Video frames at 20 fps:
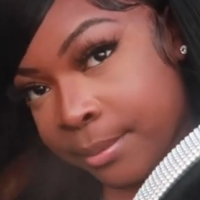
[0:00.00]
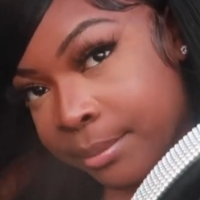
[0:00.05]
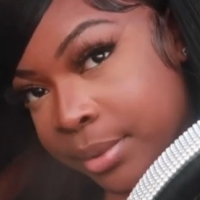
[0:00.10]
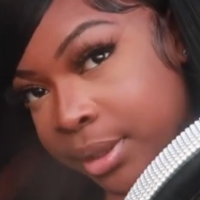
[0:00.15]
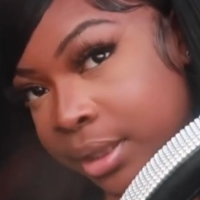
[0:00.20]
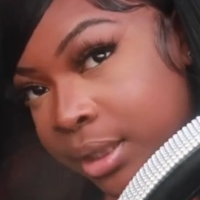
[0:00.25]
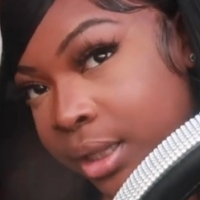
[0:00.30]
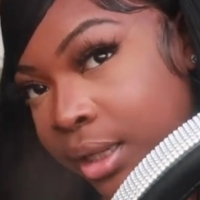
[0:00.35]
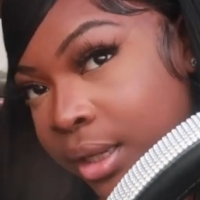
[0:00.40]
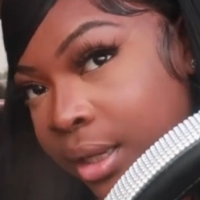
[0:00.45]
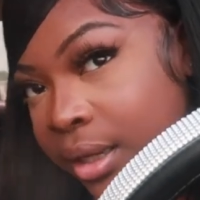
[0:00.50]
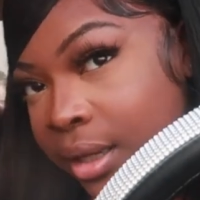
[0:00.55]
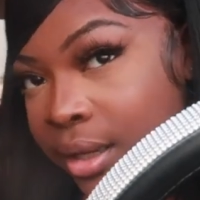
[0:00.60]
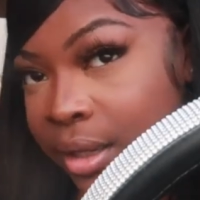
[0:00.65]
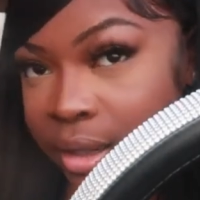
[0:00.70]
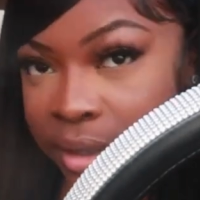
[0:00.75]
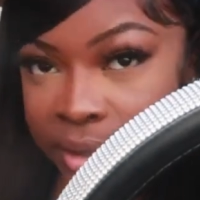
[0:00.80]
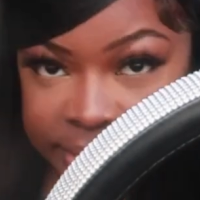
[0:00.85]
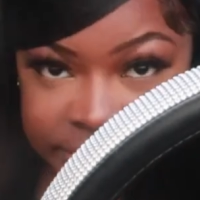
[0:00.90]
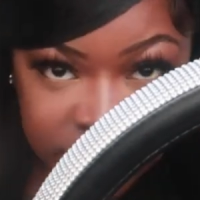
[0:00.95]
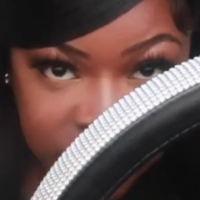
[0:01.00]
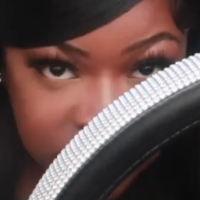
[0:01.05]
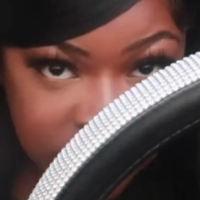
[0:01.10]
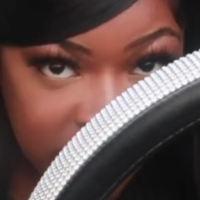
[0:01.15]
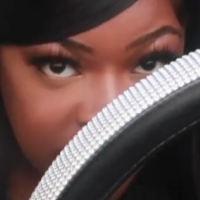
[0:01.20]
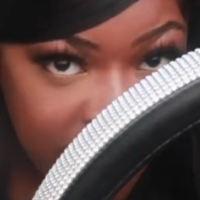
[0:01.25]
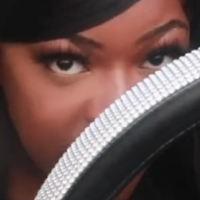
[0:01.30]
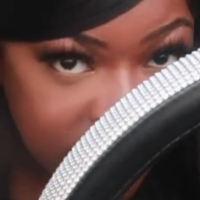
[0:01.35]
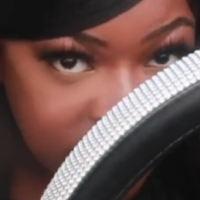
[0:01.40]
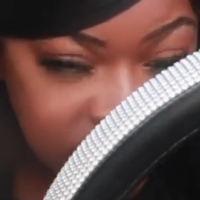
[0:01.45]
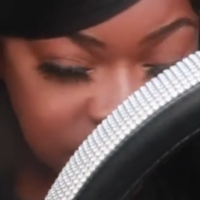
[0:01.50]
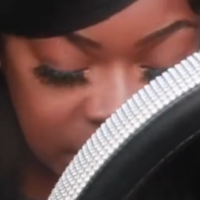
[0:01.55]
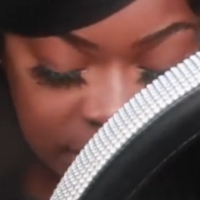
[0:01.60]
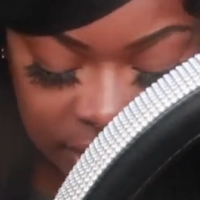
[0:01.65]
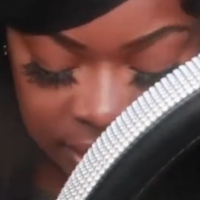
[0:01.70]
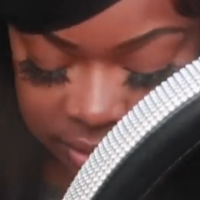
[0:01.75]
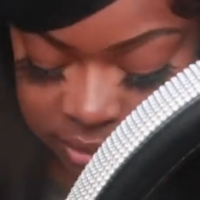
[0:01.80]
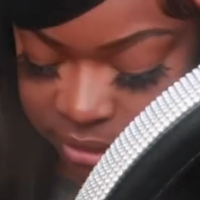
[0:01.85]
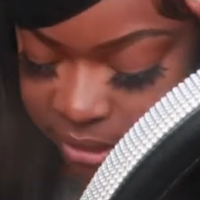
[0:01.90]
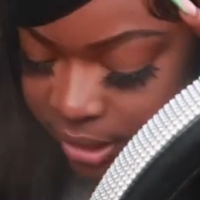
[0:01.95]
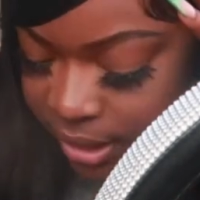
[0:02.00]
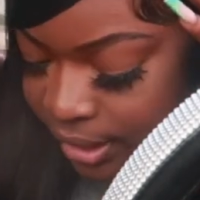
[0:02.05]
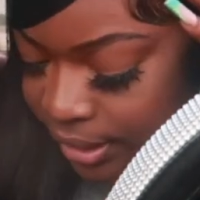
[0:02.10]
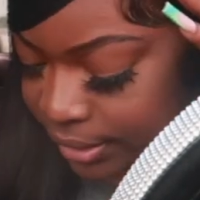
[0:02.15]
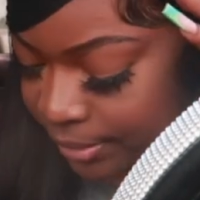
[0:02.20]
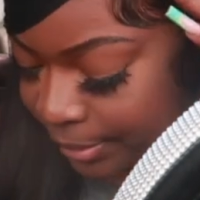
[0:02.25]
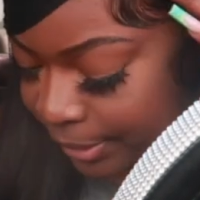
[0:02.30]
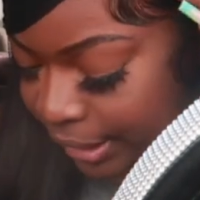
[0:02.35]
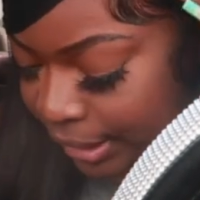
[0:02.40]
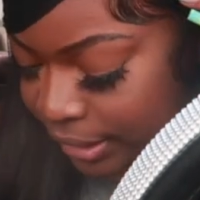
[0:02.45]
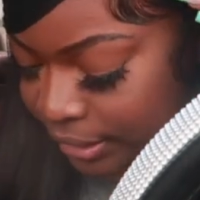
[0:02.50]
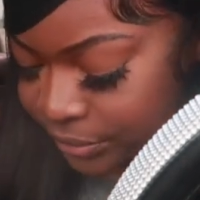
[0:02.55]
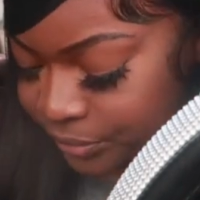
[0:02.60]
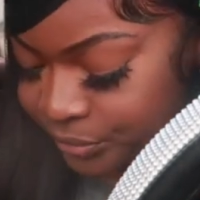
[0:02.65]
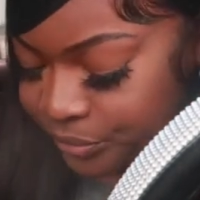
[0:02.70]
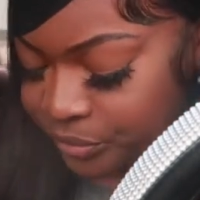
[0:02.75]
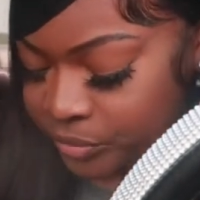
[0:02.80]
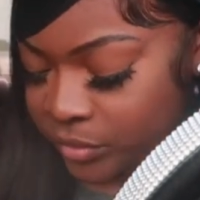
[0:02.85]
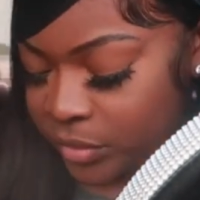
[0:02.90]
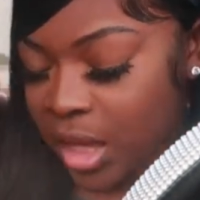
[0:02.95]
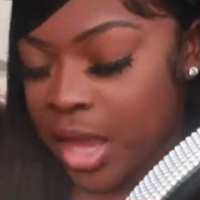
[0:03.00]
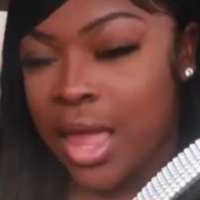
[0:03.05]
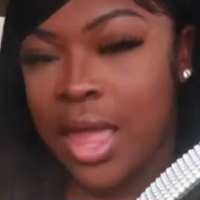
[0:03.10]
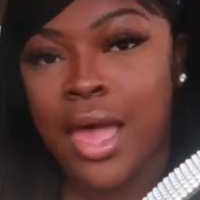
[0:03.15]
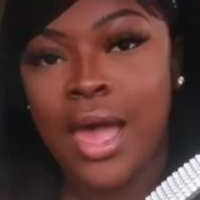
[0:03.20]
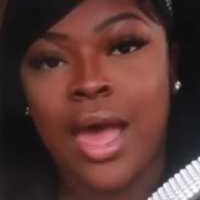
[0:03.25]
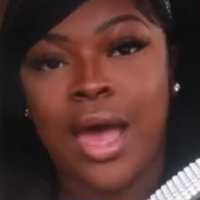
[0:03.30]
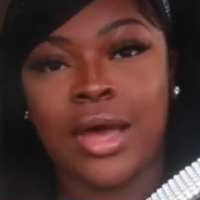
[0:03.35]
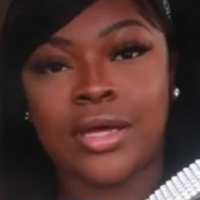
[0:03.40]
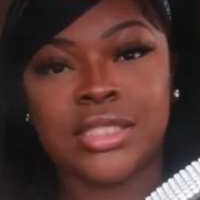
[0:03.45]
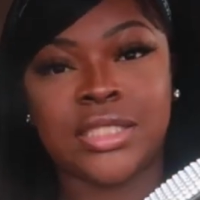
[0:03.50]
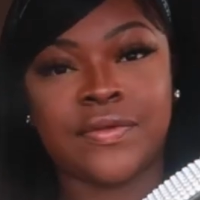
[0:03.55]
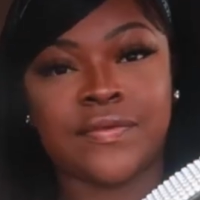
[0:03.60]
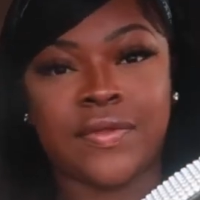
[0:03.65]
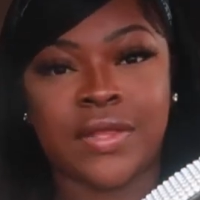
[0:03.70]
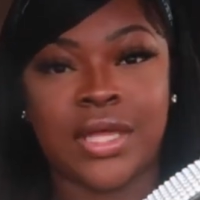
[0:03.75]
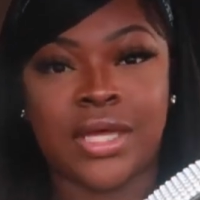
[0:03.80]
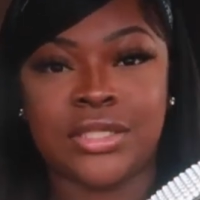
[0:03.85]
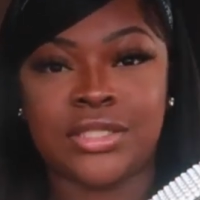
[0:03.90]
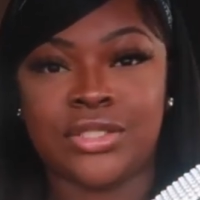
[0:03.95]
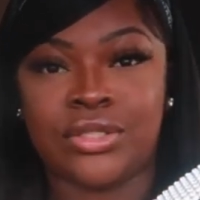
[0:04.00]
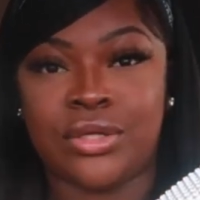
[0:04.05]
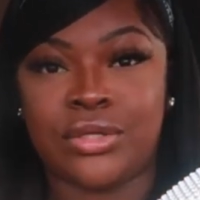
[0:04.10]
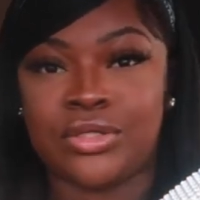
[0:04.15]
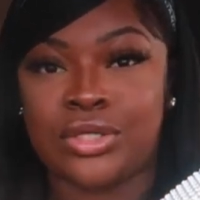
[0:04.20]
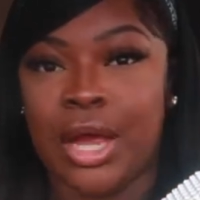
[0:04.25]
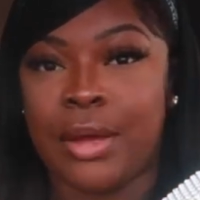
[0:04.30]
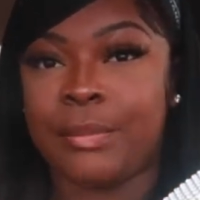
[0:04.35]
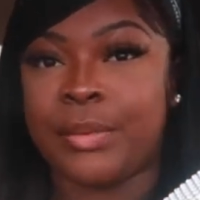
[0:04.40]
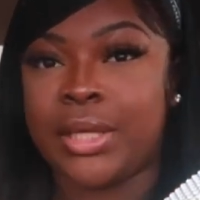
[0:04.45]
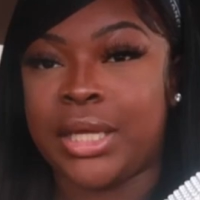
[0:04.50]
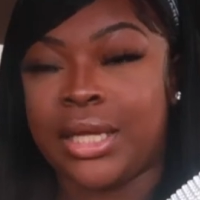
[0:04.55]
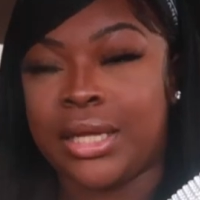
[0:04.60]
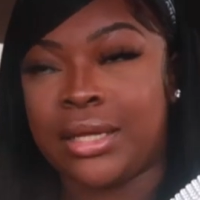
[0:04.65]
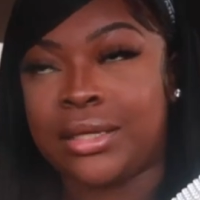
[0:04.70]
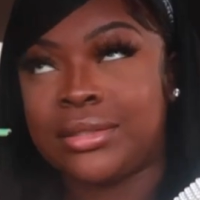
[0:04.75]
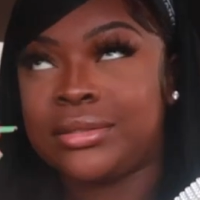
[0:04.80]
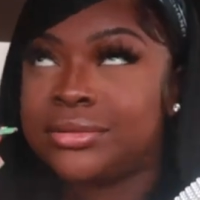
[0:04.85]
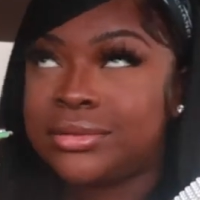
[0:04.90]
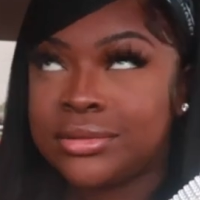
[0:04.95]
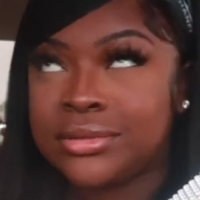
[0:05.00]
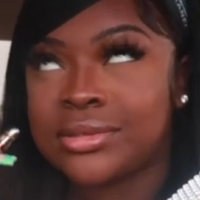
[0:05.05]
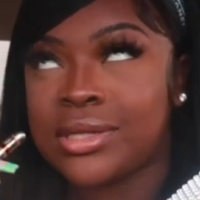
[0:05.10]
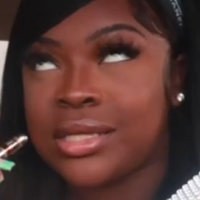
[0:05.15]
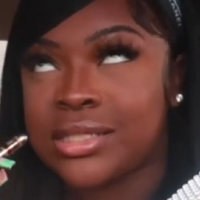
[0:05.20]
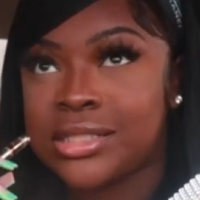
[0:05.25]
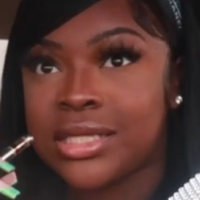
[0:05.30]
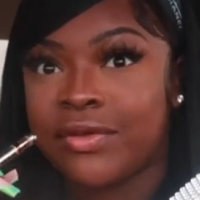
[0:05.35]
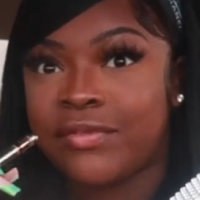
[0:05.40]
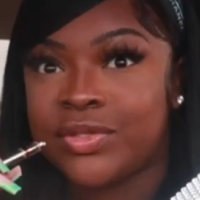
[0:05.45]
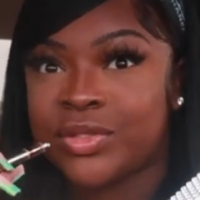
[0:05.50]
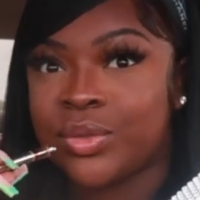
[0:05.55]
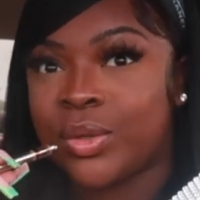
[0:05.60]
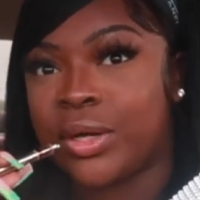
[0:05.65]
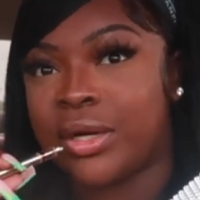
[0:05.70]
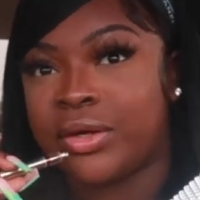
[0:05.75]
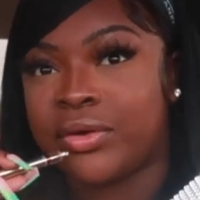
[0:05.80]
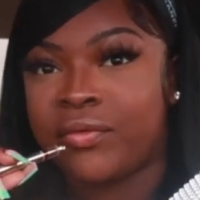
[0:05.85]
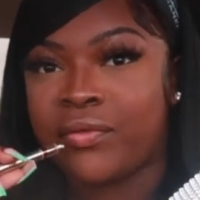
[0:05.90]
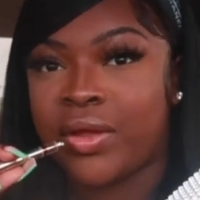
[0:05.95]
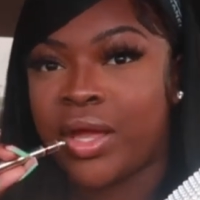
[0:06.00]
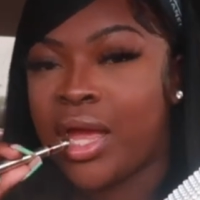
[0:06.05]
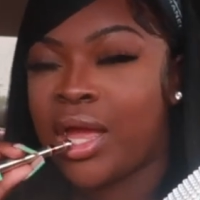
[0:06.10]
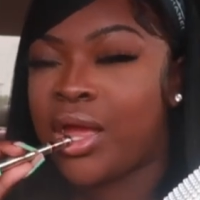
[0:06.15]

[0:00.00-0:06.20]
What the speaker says: But yeah, check out the headband. House of Lux, you know, dropping 712.